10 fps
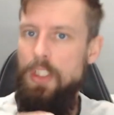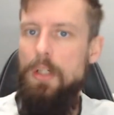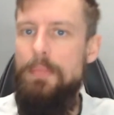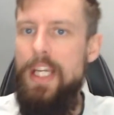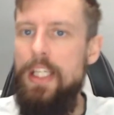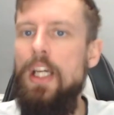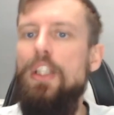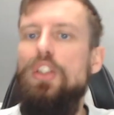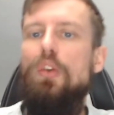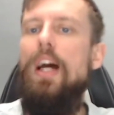me,
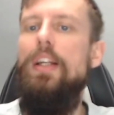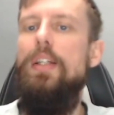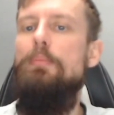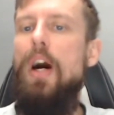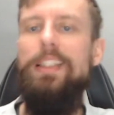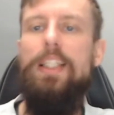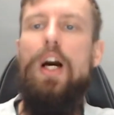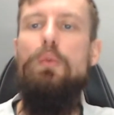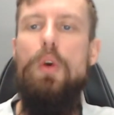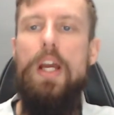surrounded
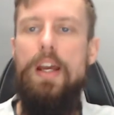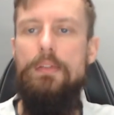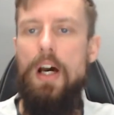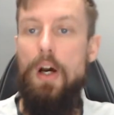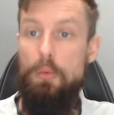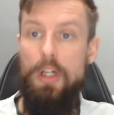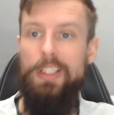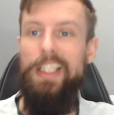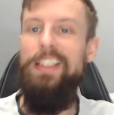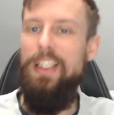myself with, well,
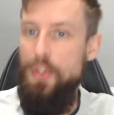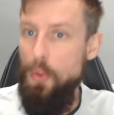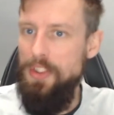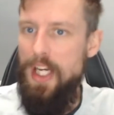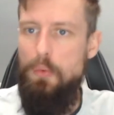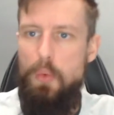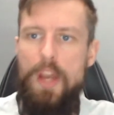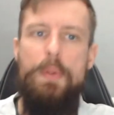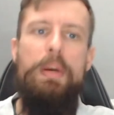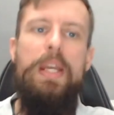he says yourself,
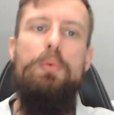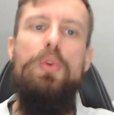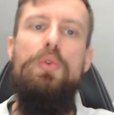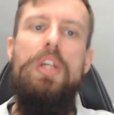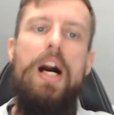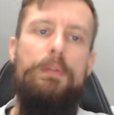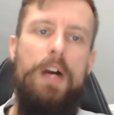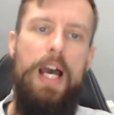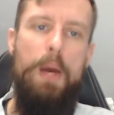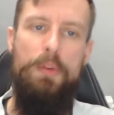with the people you
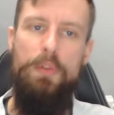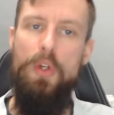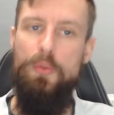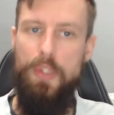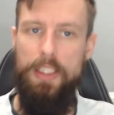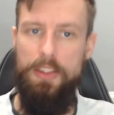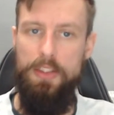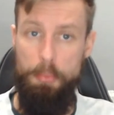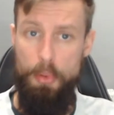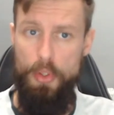love and with good friends
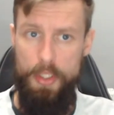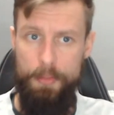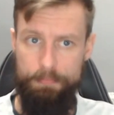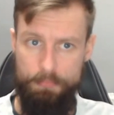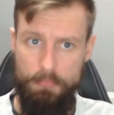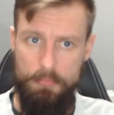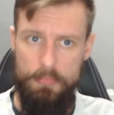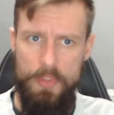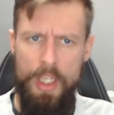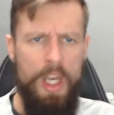to support you.
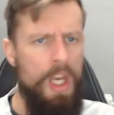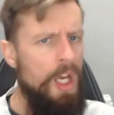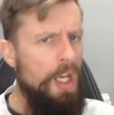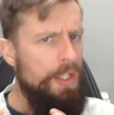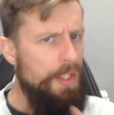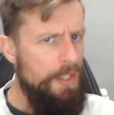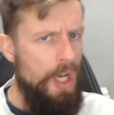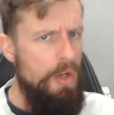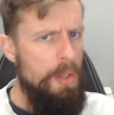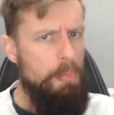You
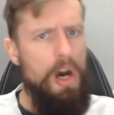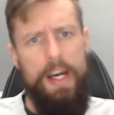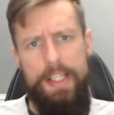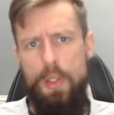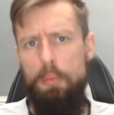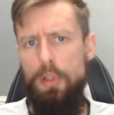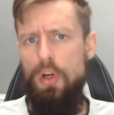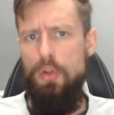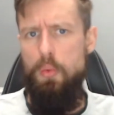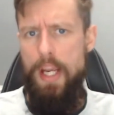know the part in your
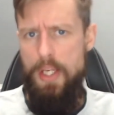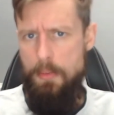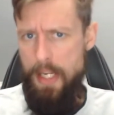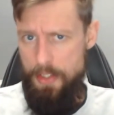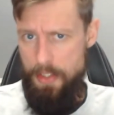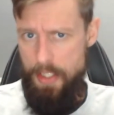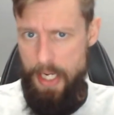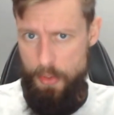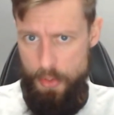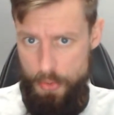blog where you mentioned
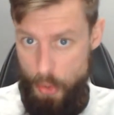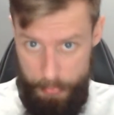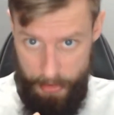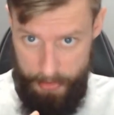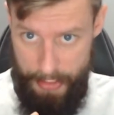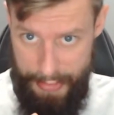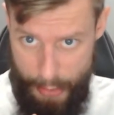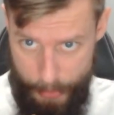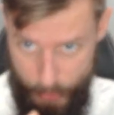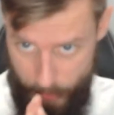how your job doesn't
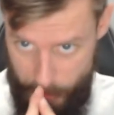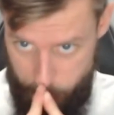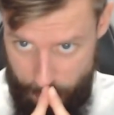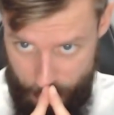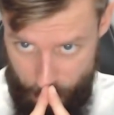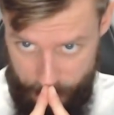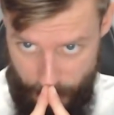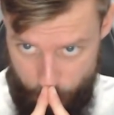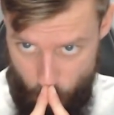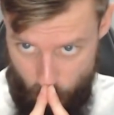allow you to express
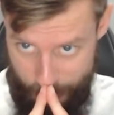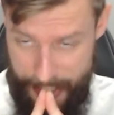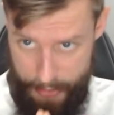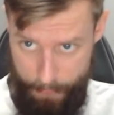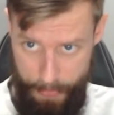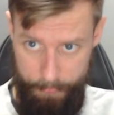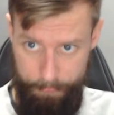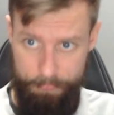yourself more creatively?